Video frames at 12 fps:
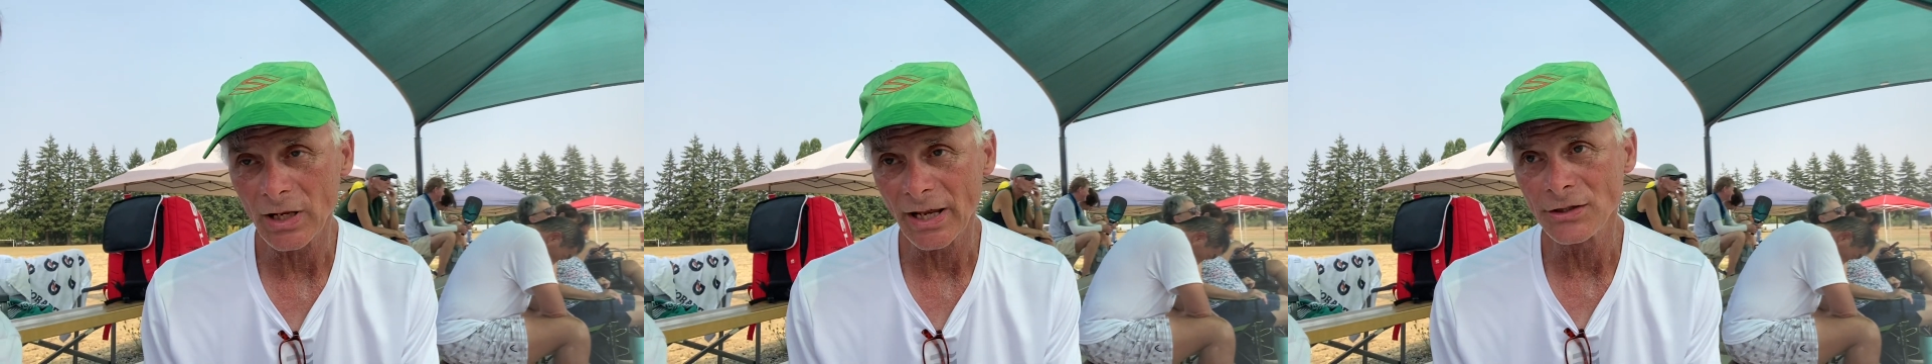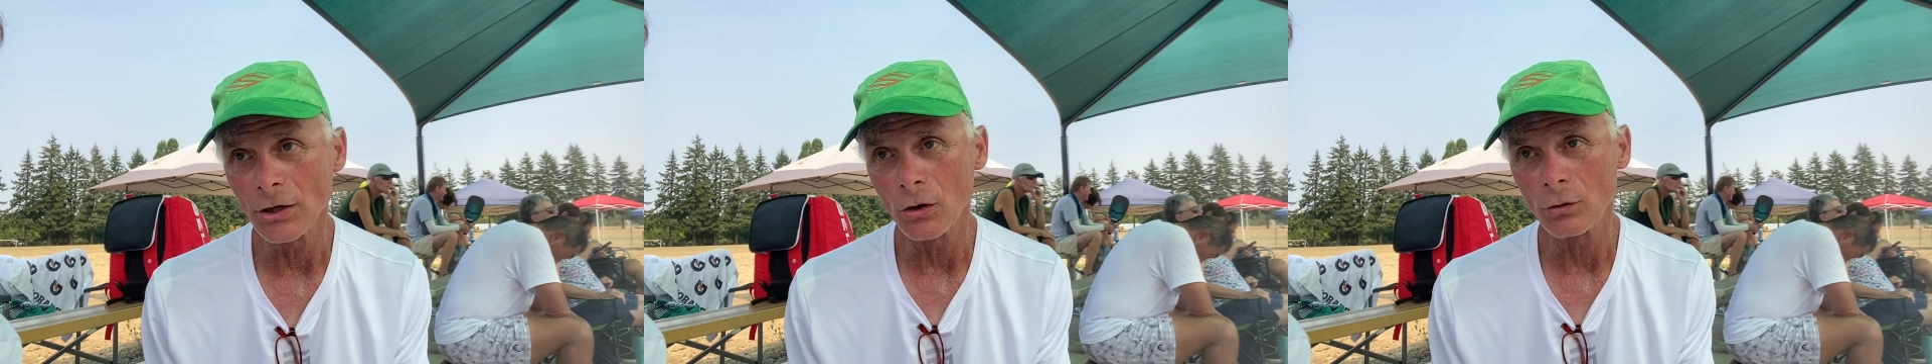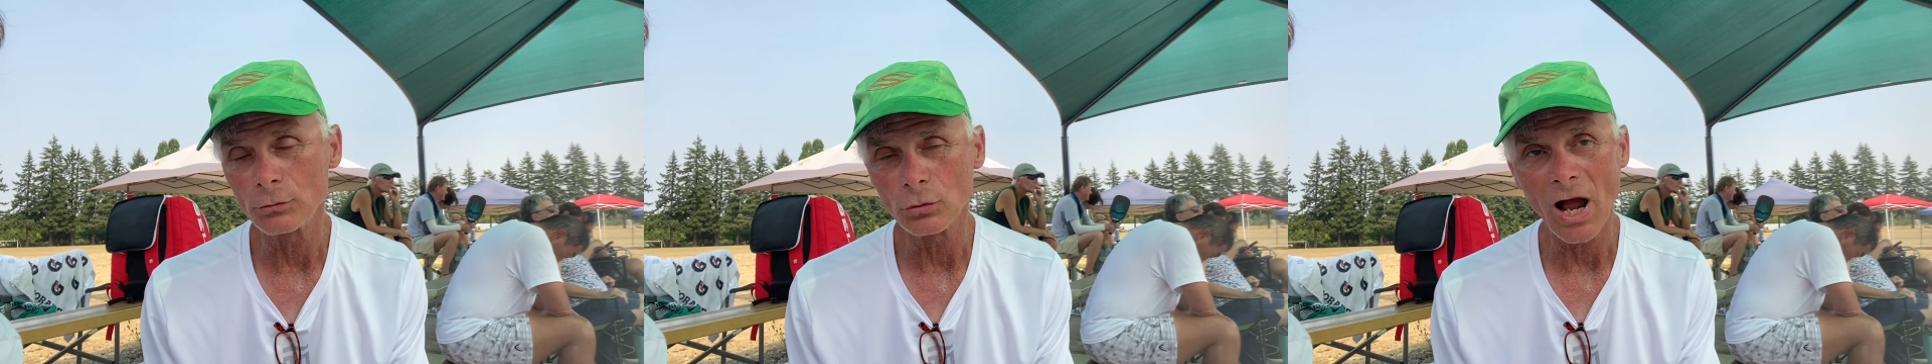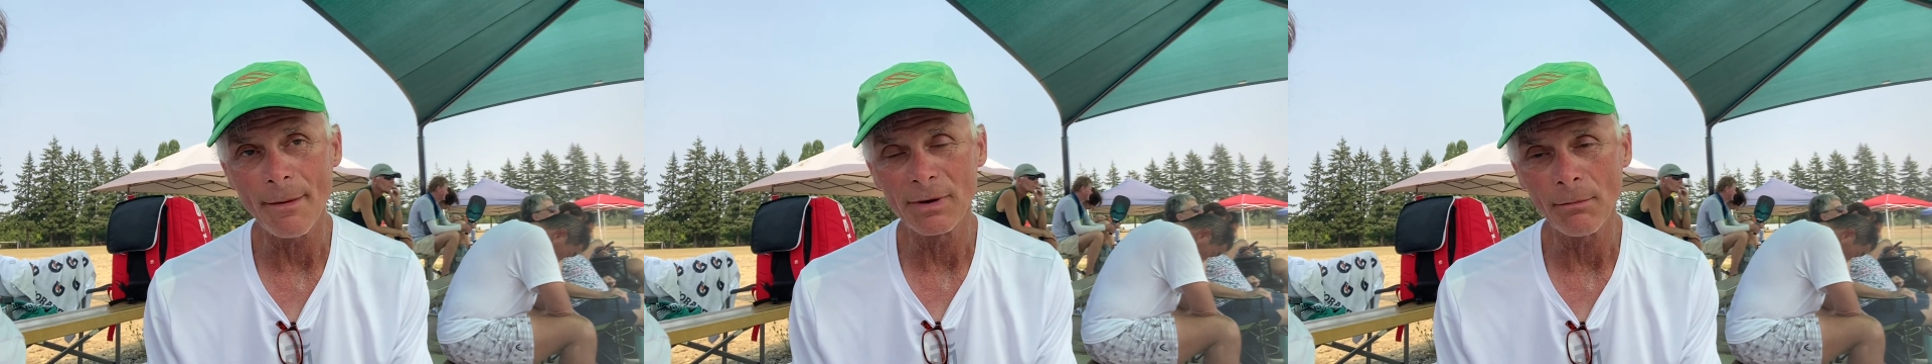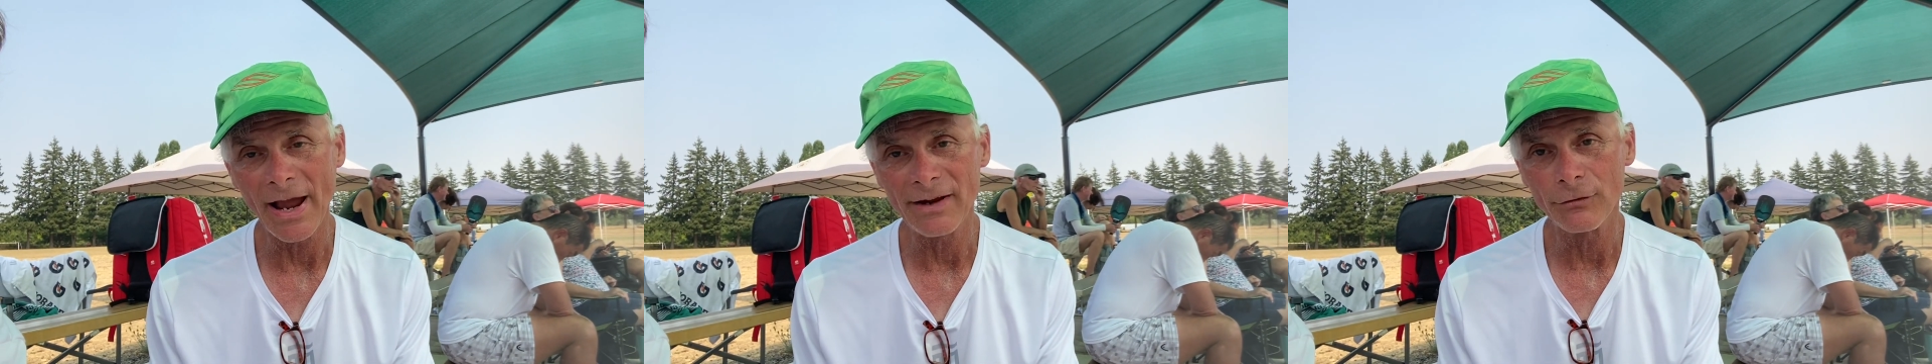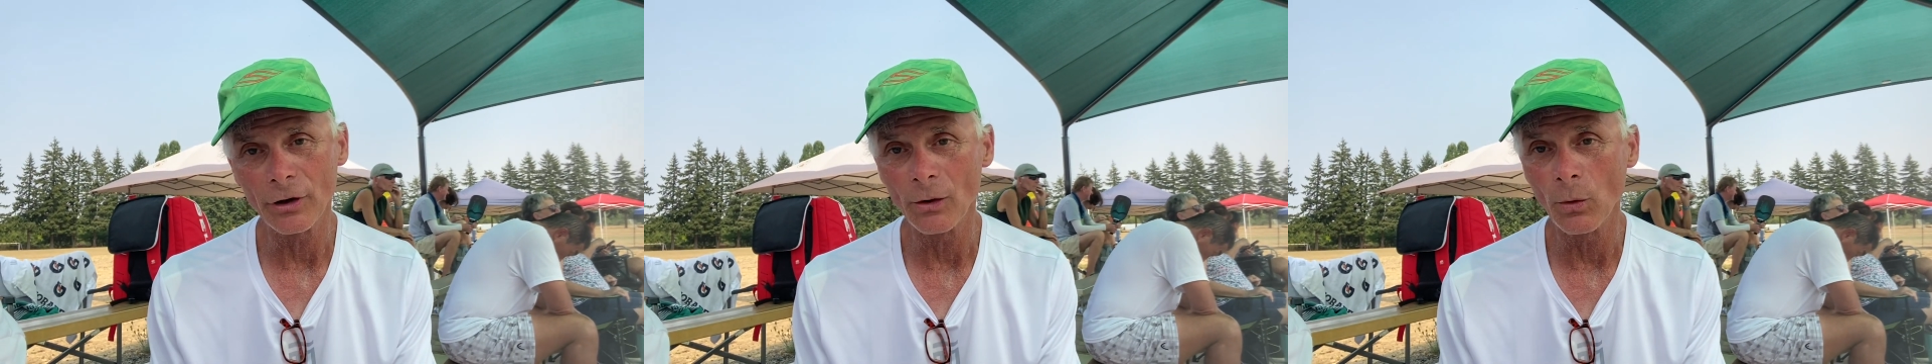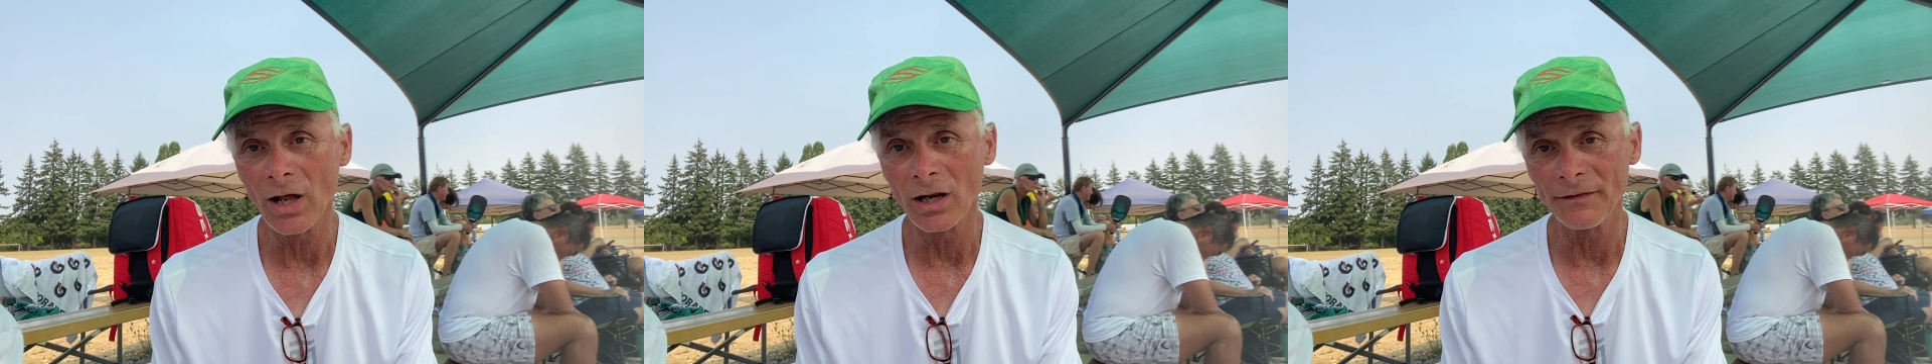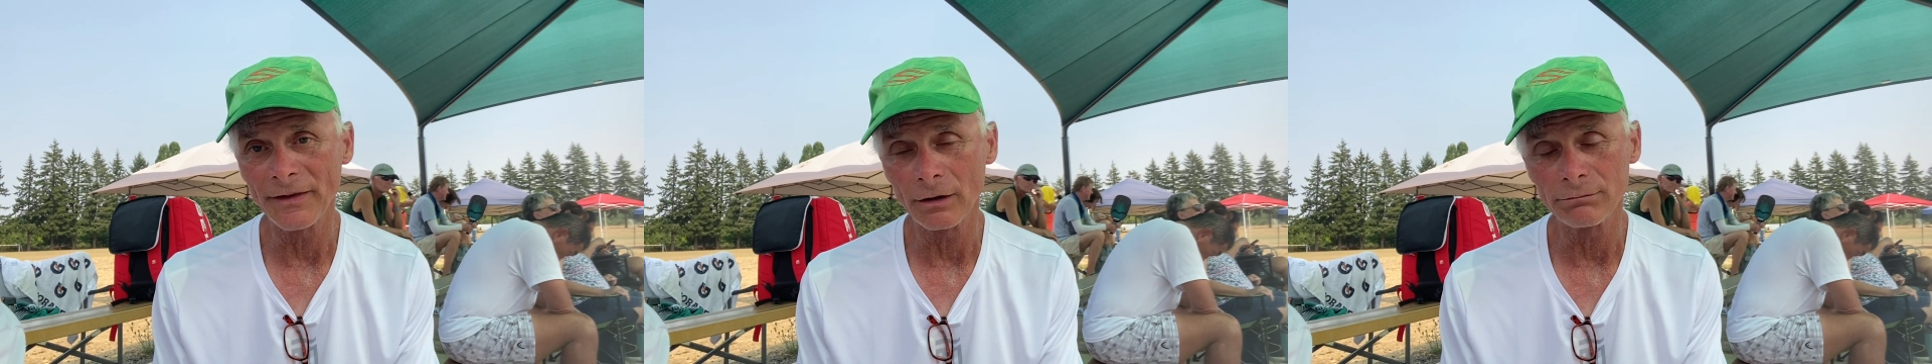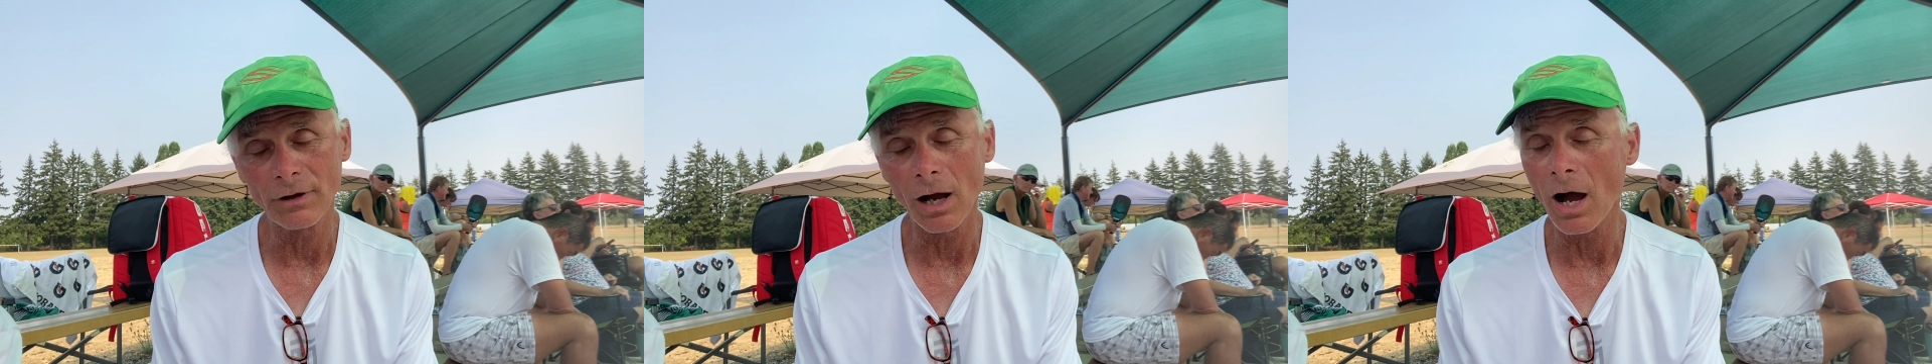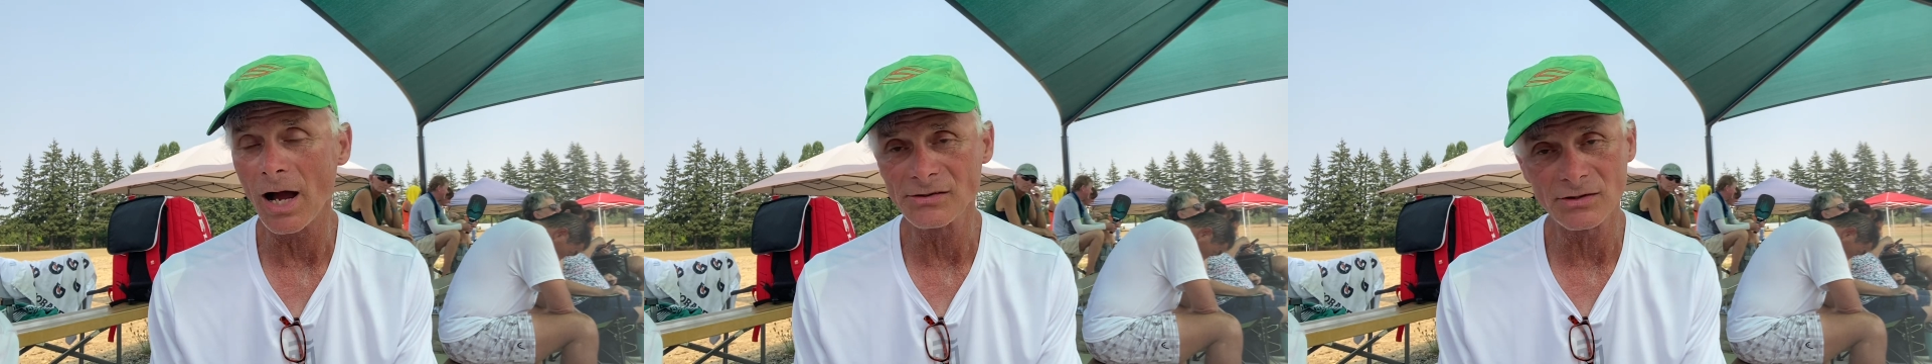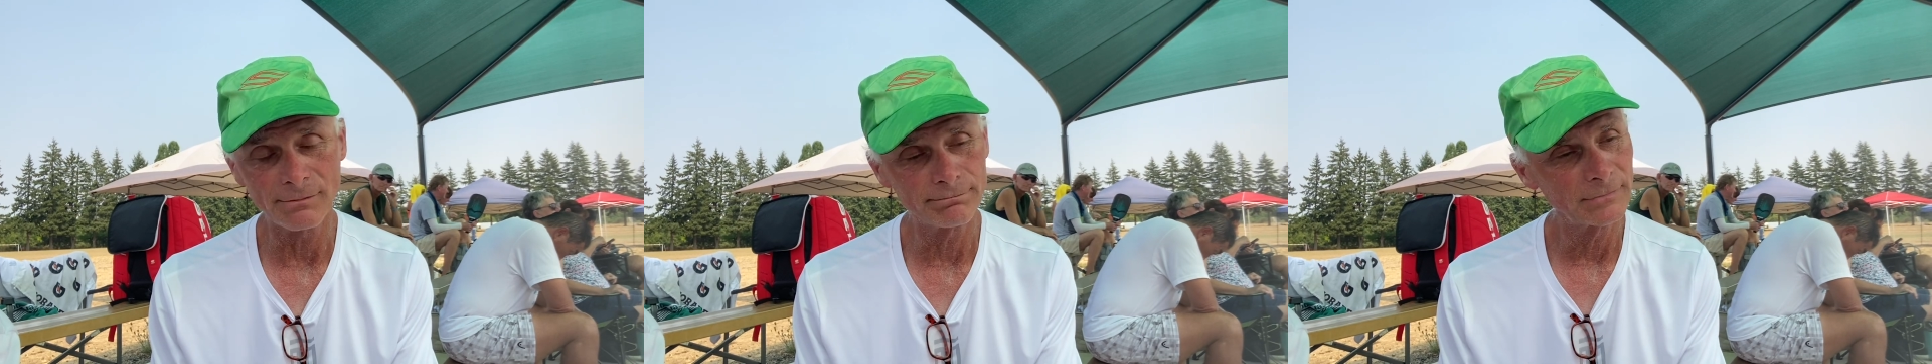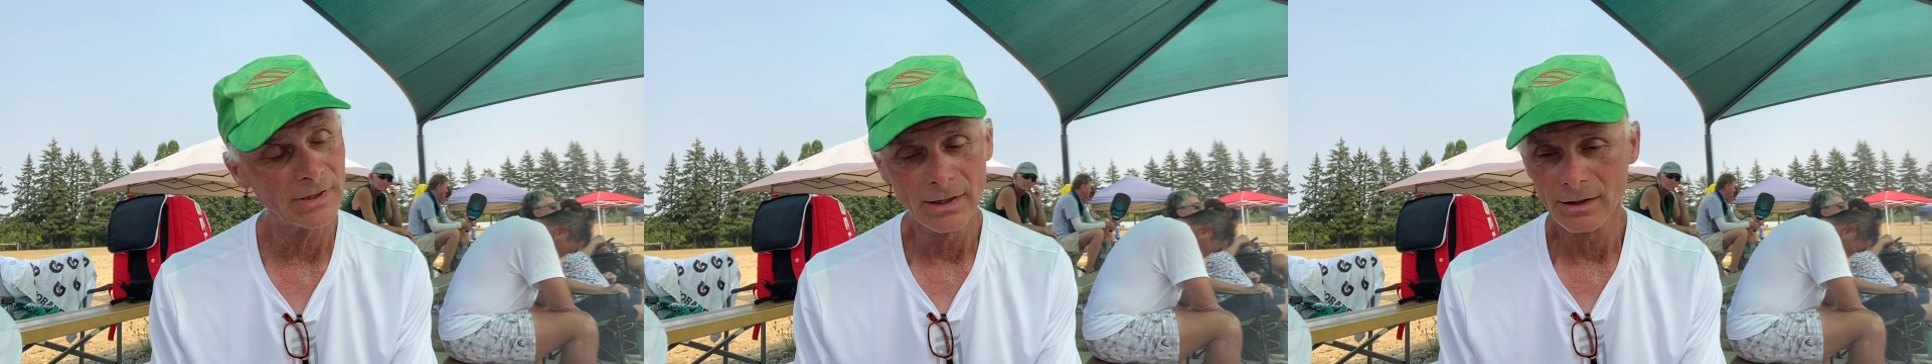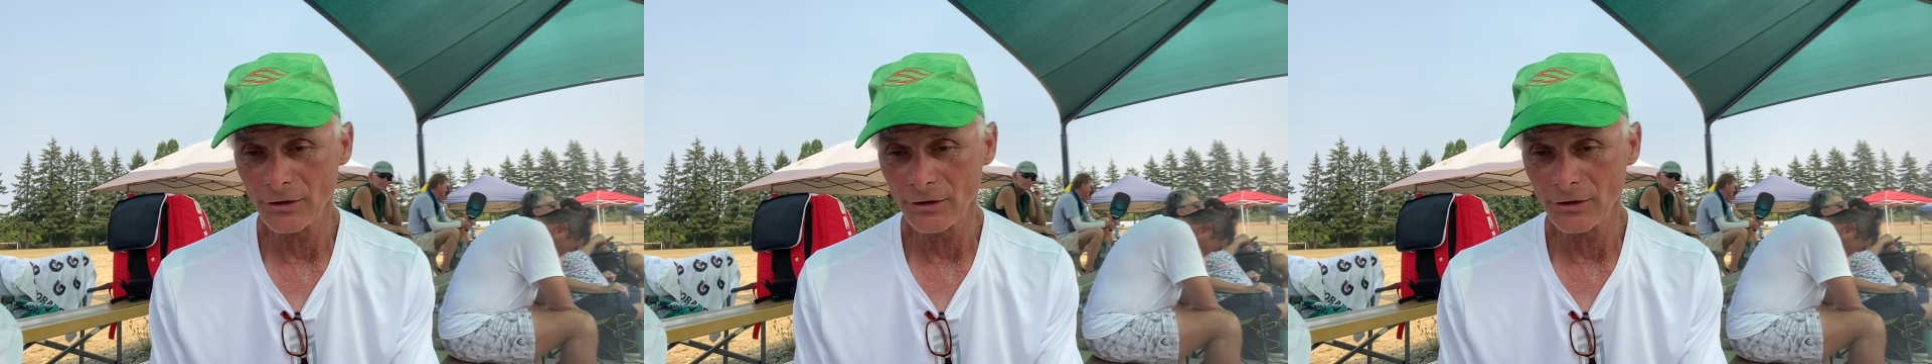I know Rob and Mike very well, and they're awesome.